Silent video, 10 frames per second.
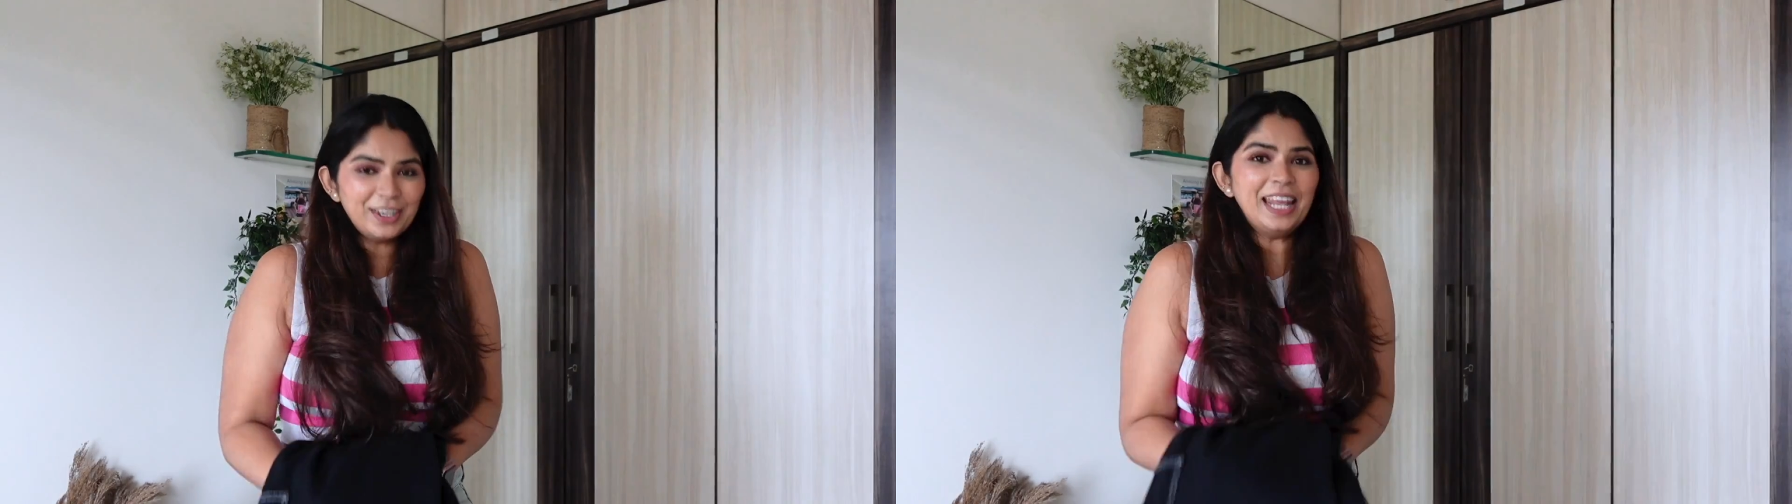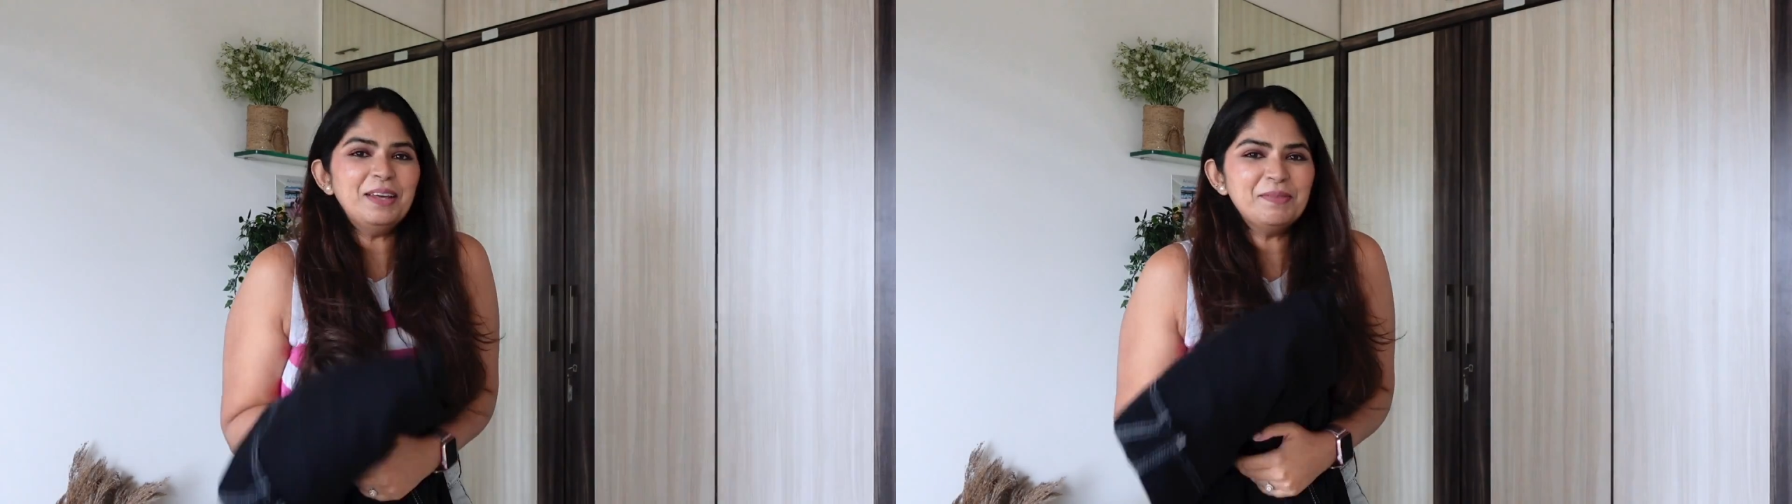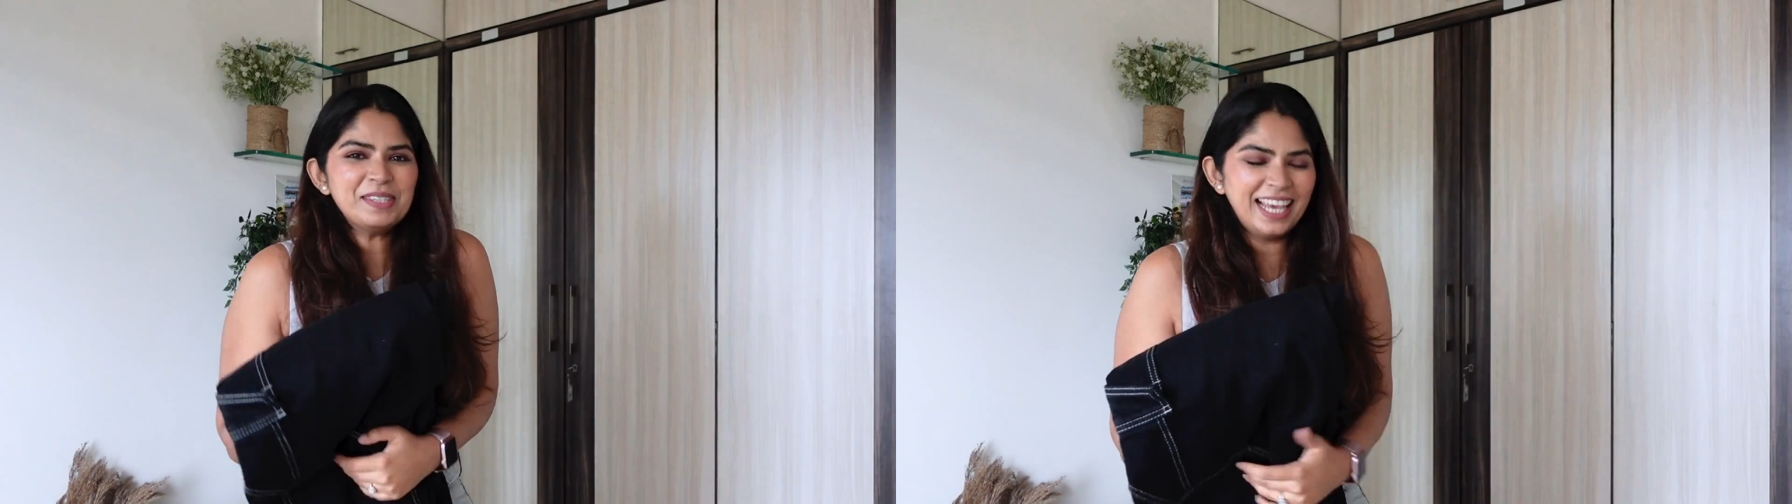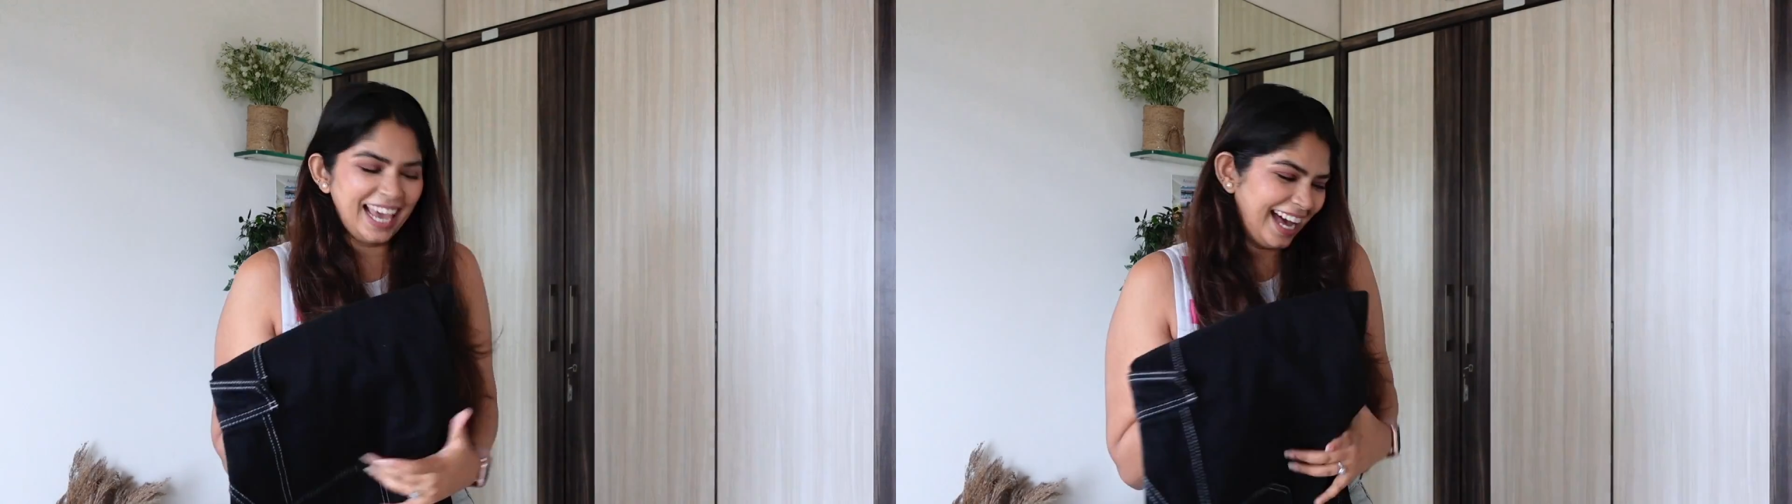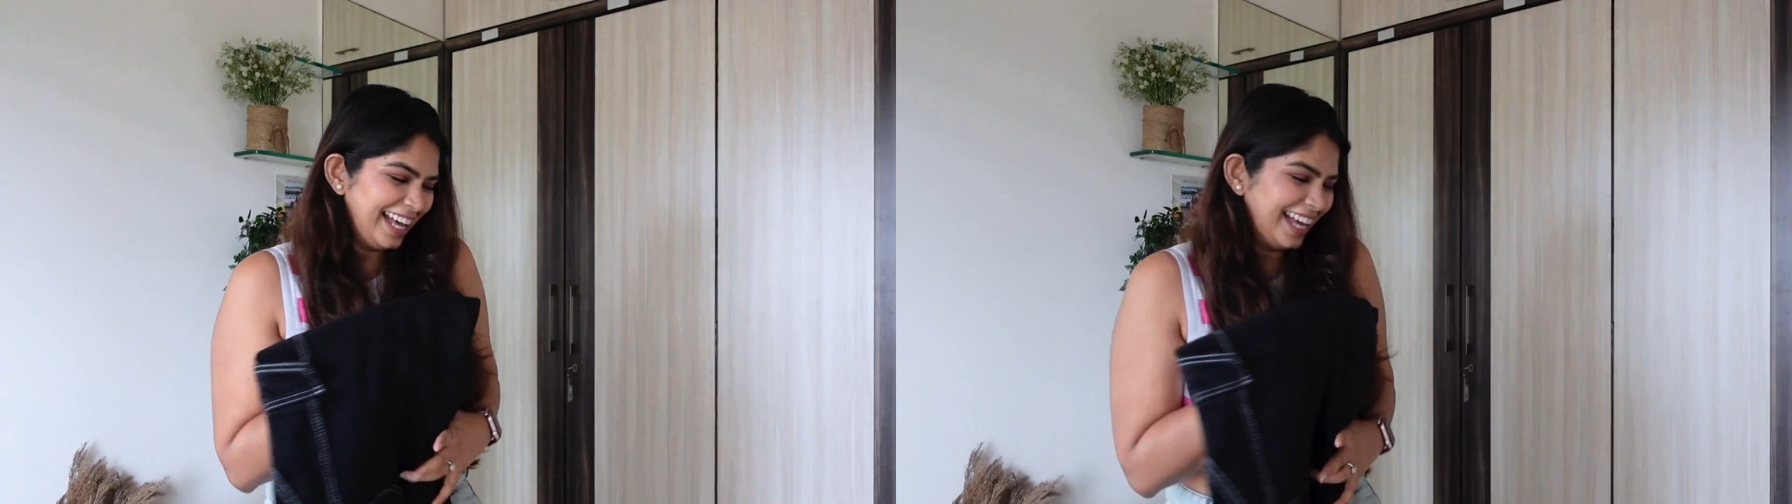denims.
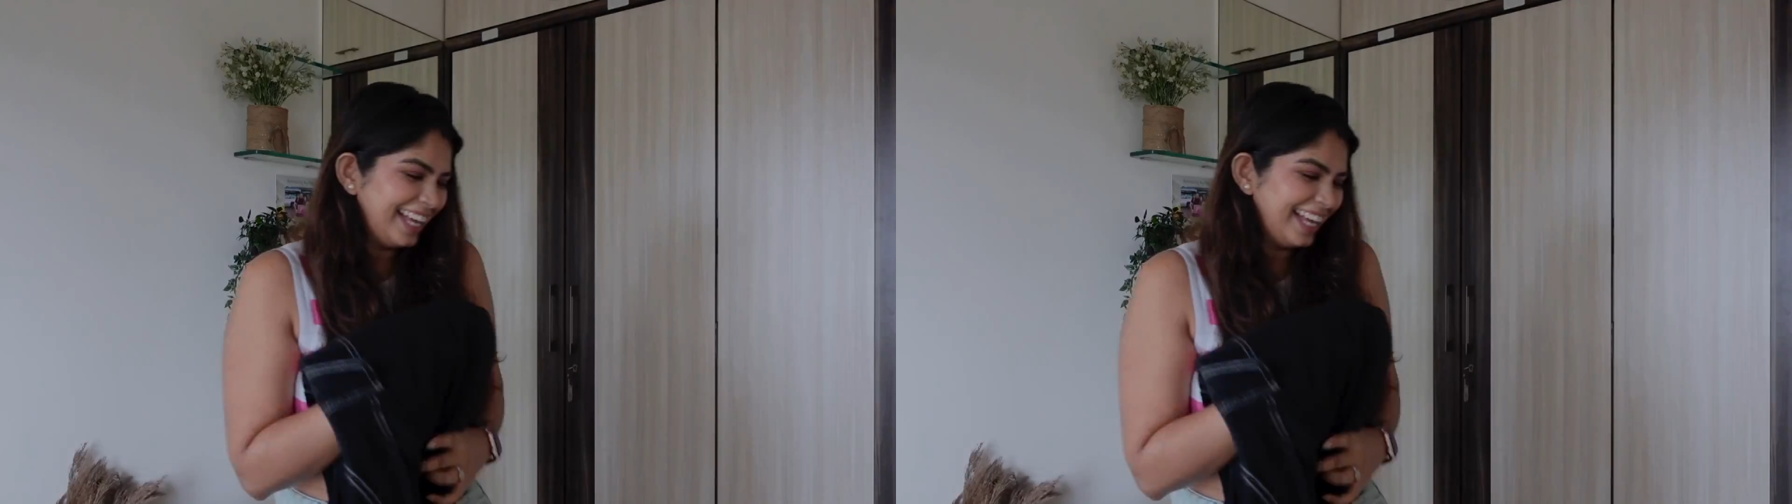Yeah.